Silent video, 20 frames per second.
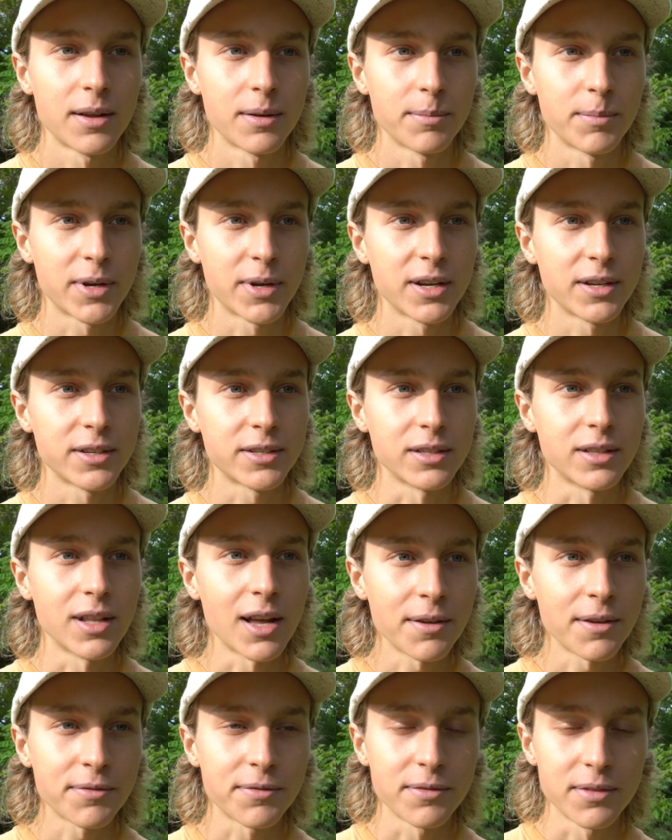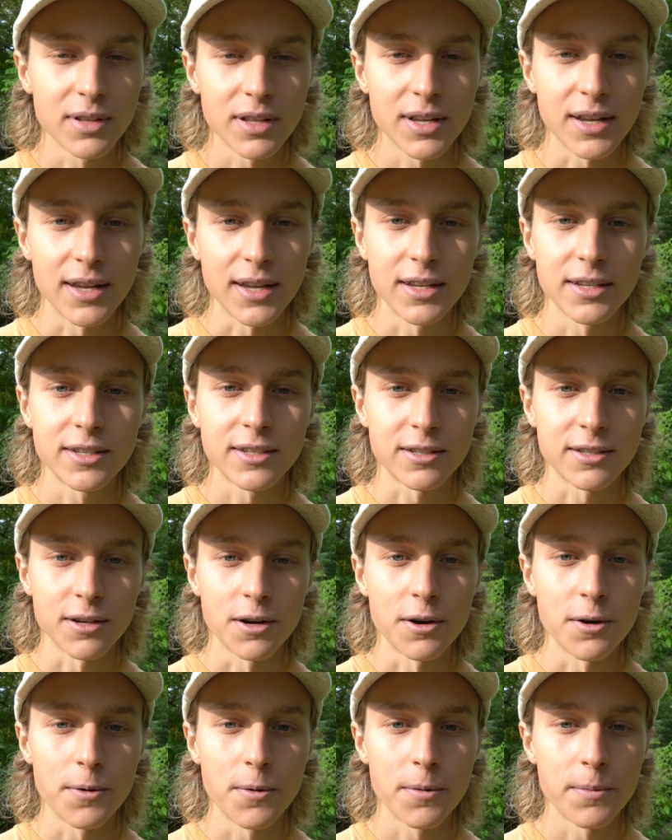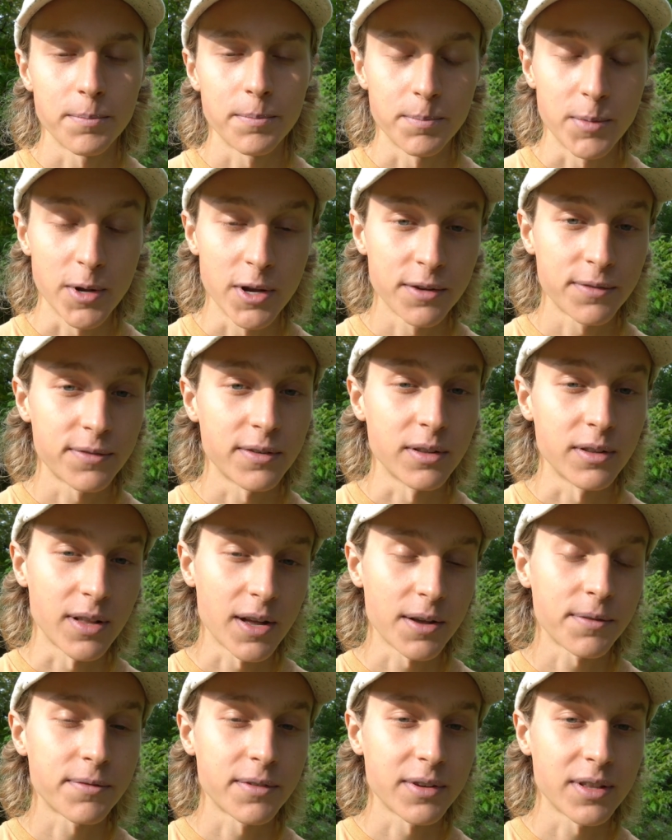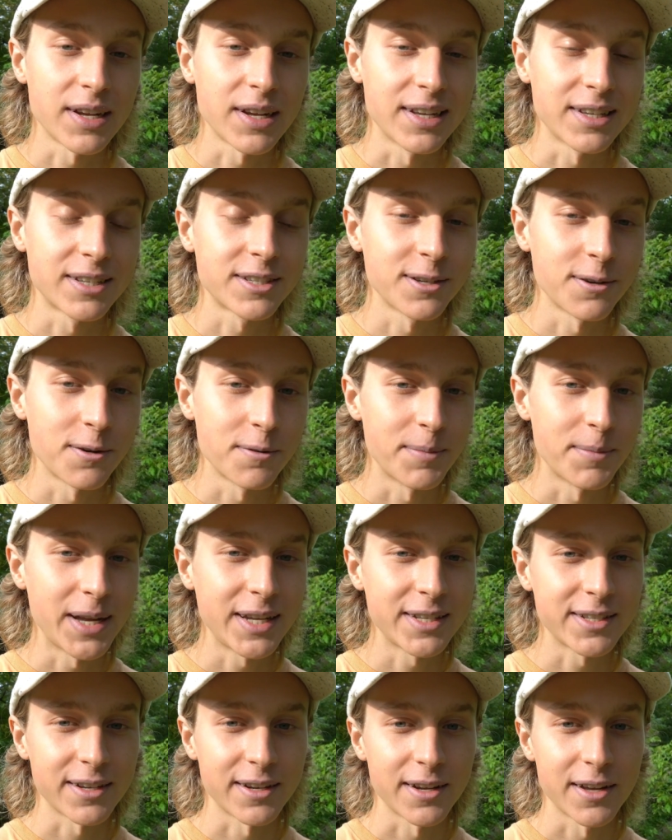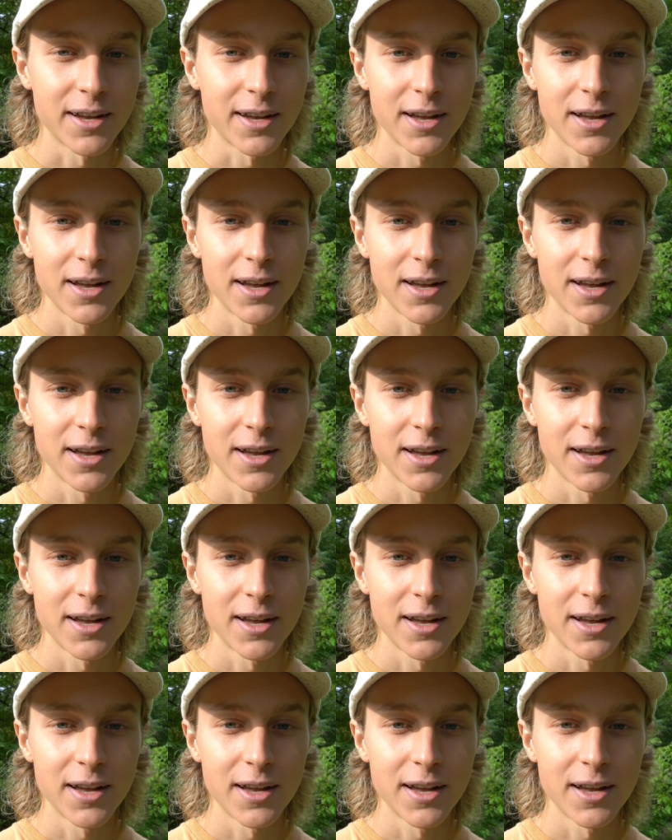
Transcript: because life really is so beautiful. Life really is so amazing.